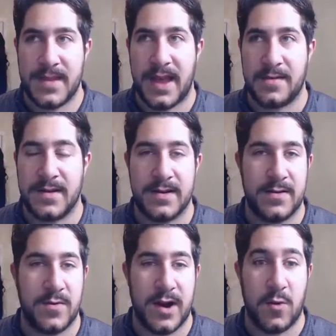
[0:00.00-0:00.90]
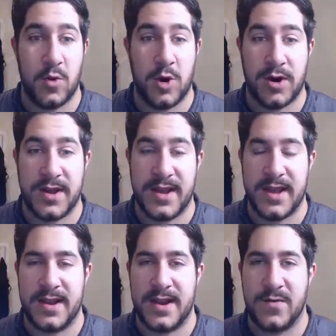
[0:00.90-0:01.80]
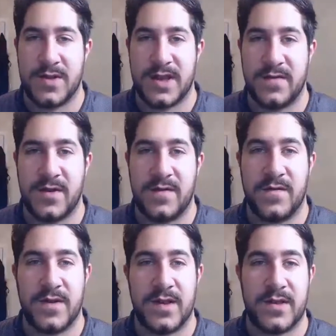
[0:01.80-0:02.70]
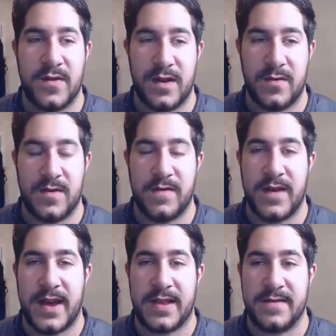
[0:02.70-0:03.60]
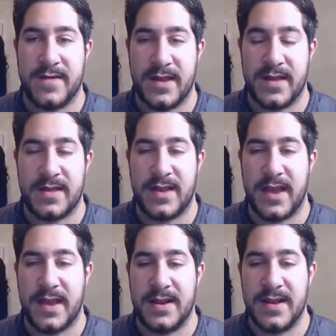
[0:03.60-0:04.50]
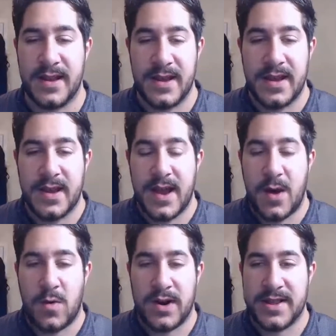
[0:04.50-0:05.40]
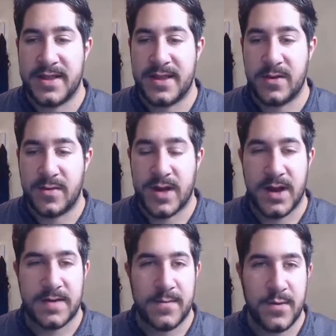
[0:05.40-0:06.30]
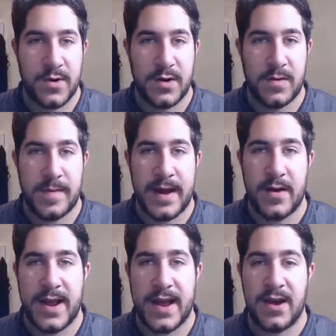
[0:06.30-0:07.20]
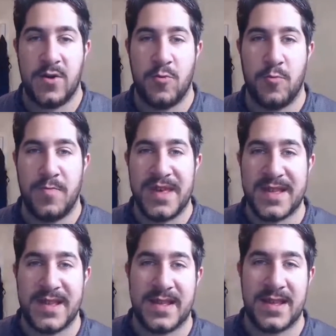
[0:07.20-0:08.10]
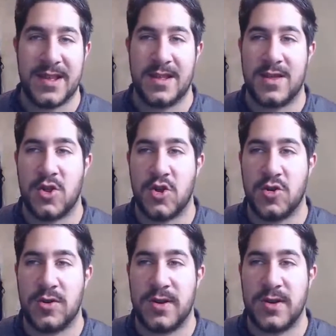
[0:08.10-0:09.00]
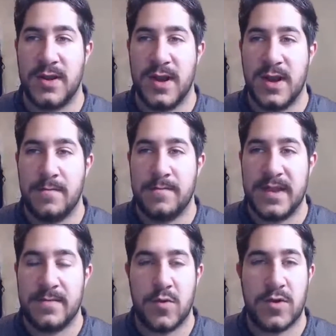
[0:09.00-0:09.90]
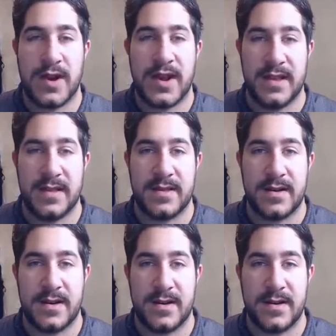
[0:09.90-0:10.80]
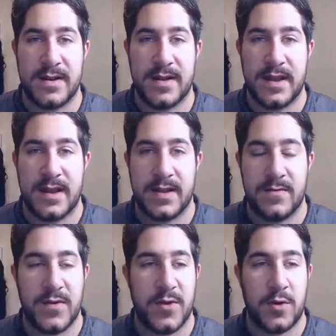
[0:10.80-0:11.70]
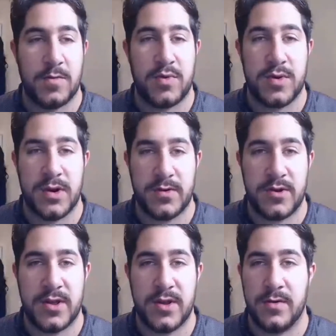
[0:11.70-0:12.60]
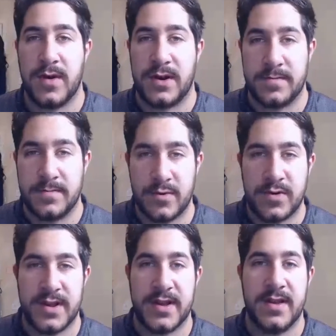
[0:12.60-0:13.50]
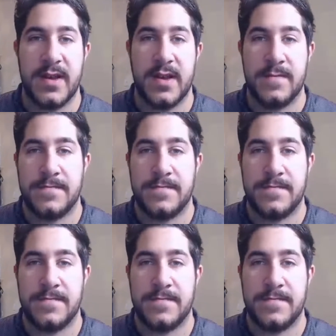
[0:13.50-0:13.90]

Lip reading: at where I work and I was getting very frustrated with the fact of this. And I wanted to talk more about how businesses should be more hands-on and with their approach to onboarding